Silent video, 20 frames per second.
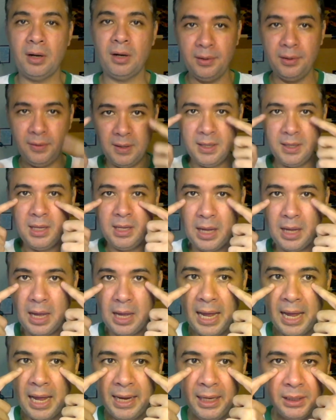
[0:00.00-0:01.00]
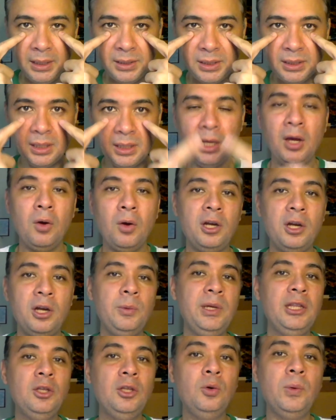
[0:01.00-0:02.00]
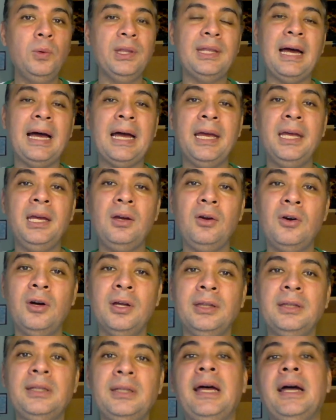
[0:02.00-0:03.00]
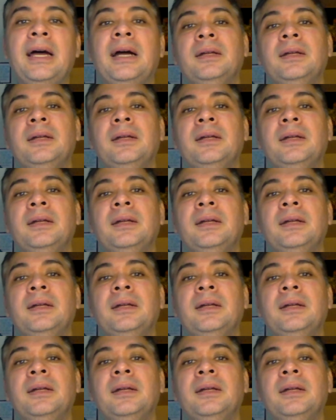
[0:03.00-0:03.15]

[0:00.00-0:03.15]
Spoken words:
are the eyes. What do we do with eye contact?